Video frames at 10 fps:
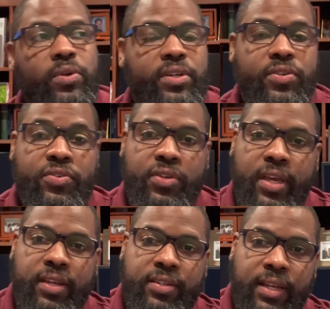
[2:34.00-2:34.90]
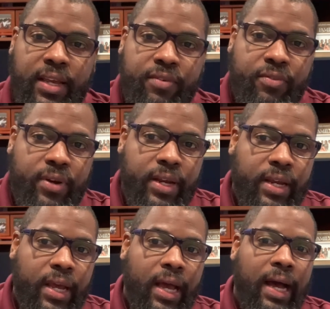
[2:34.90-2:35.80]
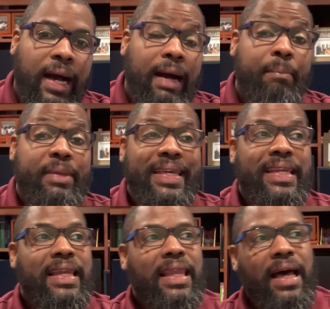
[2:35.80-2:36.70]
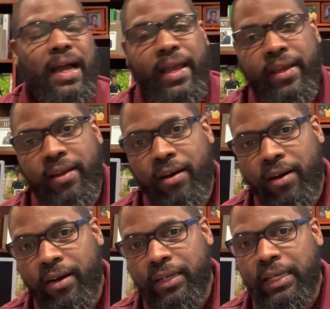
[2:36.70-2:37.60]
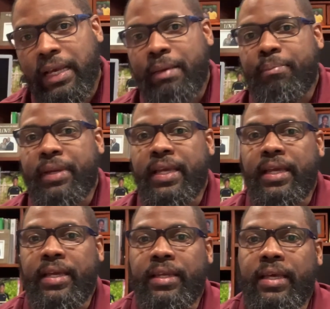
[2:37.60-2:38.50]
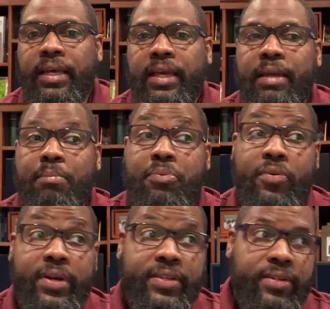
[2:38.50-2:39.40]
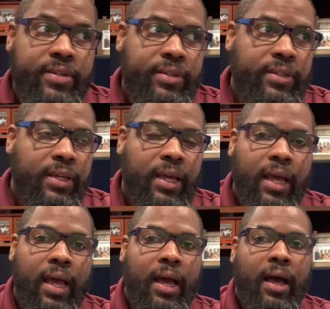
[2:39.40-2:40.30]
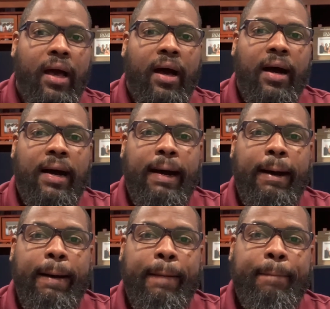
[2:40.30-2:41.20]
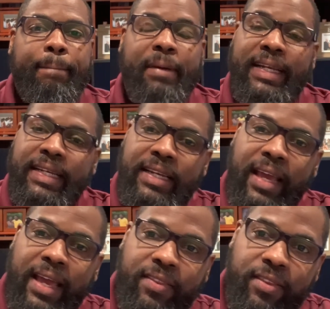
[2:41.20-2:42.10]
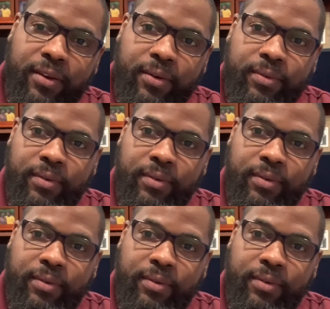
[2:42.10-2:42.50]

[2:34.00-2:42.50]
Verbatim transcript: into slavery, um, being lied on, being imprisoned. Um, but it didn't end there.